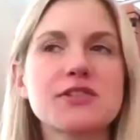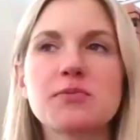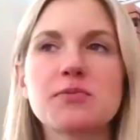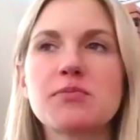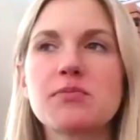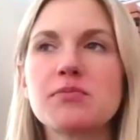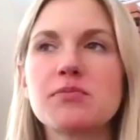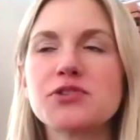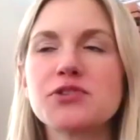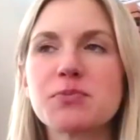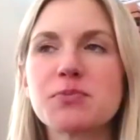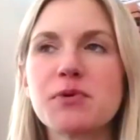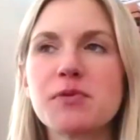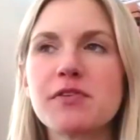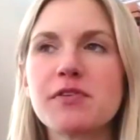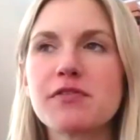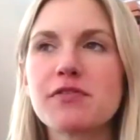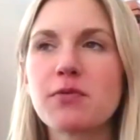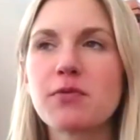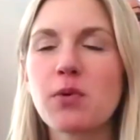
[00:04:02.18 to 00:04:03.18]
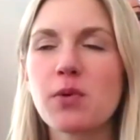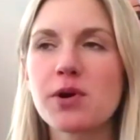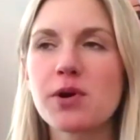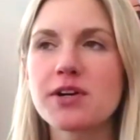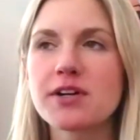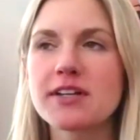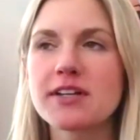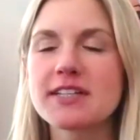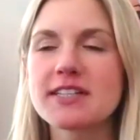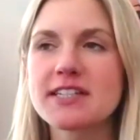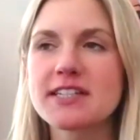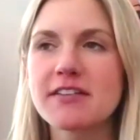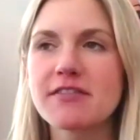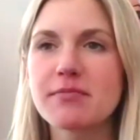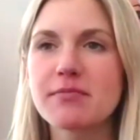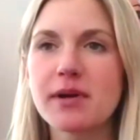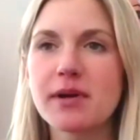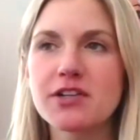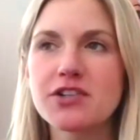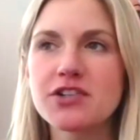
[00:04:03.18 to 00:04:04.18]
so, so moving forward, as
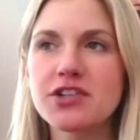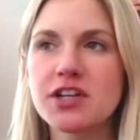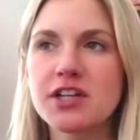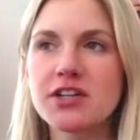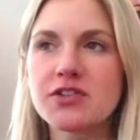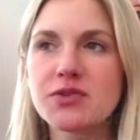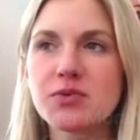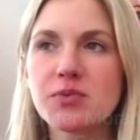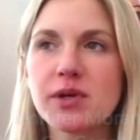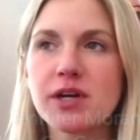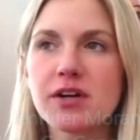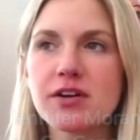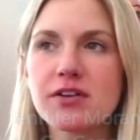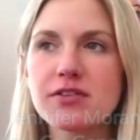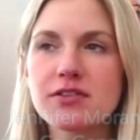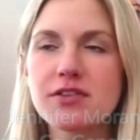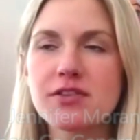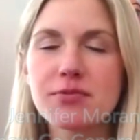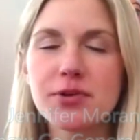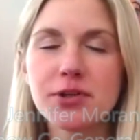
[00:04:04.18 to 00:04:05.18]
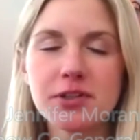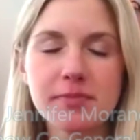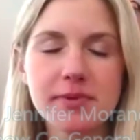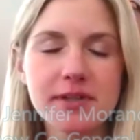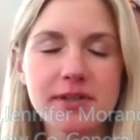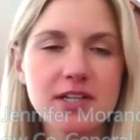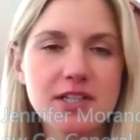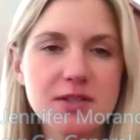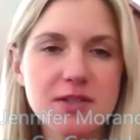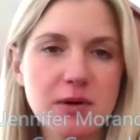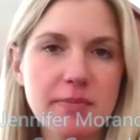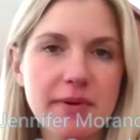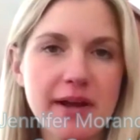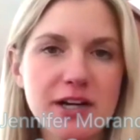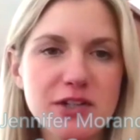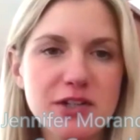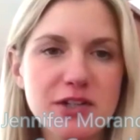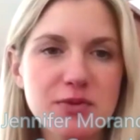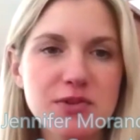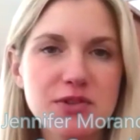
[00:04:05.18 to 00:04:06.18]
Dave mentioned, we are thrilled because we're
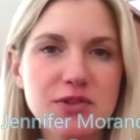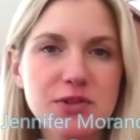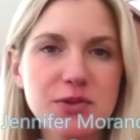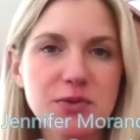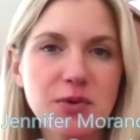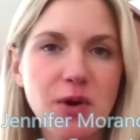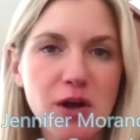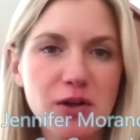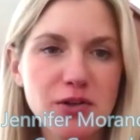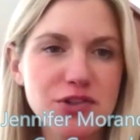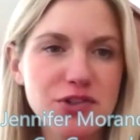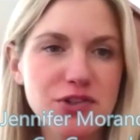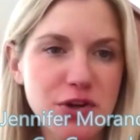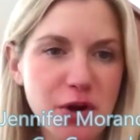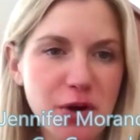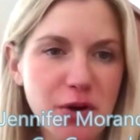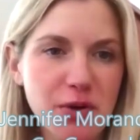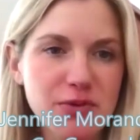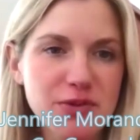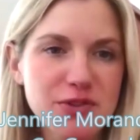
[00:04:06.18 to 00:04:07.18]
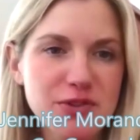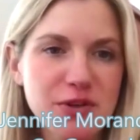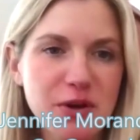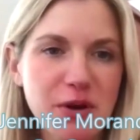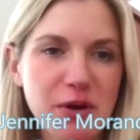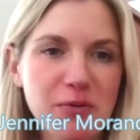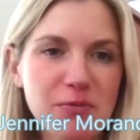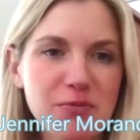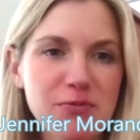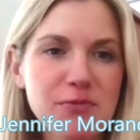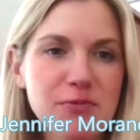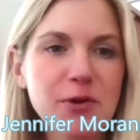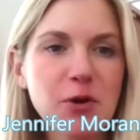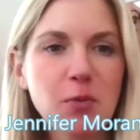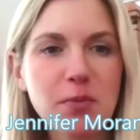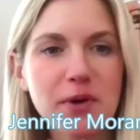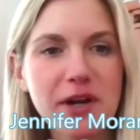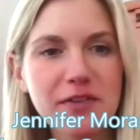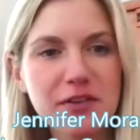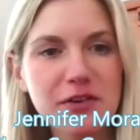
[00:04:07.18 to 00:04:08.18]
back to a two-hall show. So
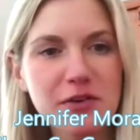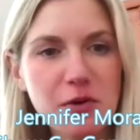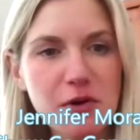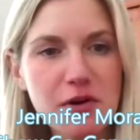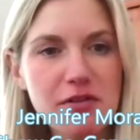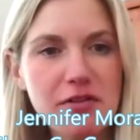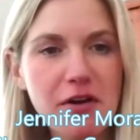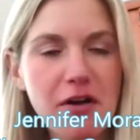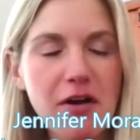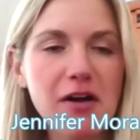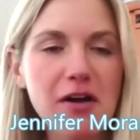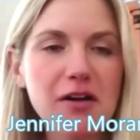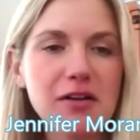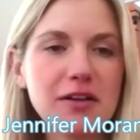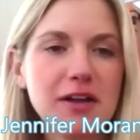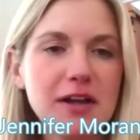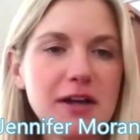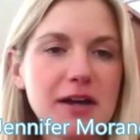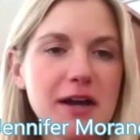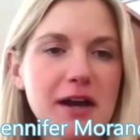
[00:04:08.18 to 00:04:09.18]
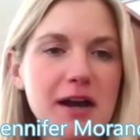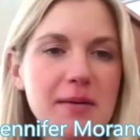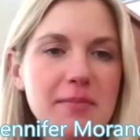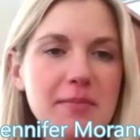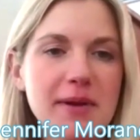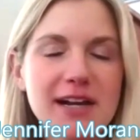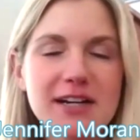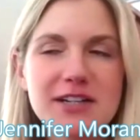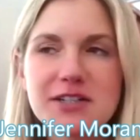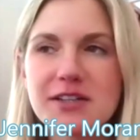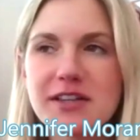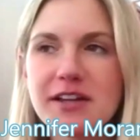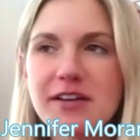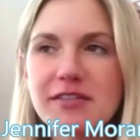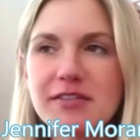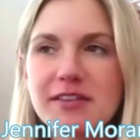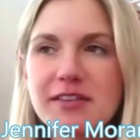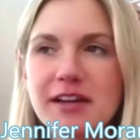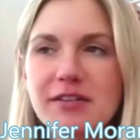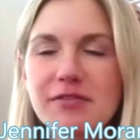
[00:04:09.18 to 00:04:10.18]
reopening the North Hall, uh, back to
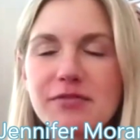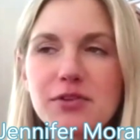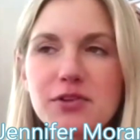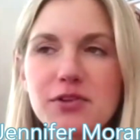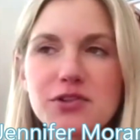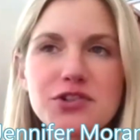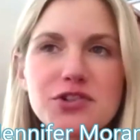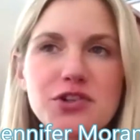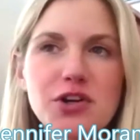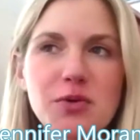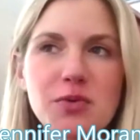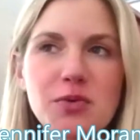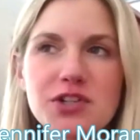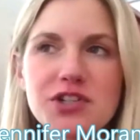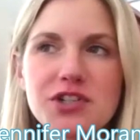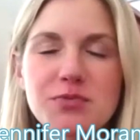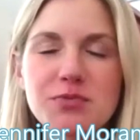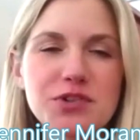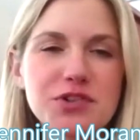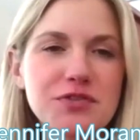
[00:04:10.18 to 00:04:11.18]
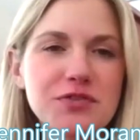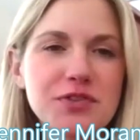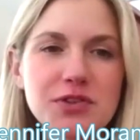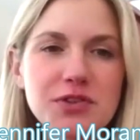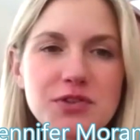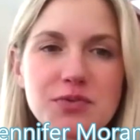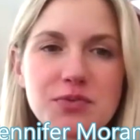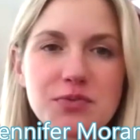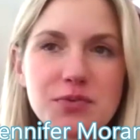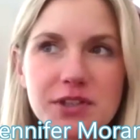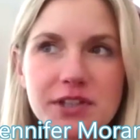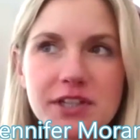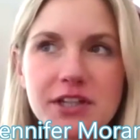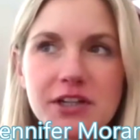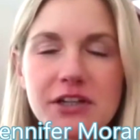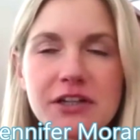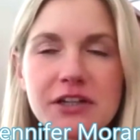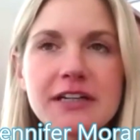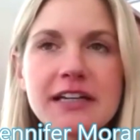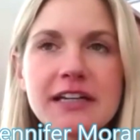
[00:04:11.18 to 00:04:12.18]
that, that full show, which, which feels really
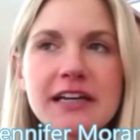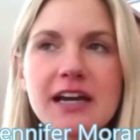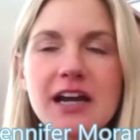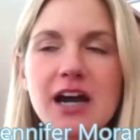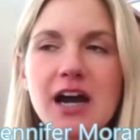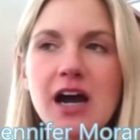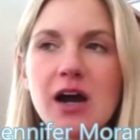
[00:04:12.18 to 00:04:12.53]
good.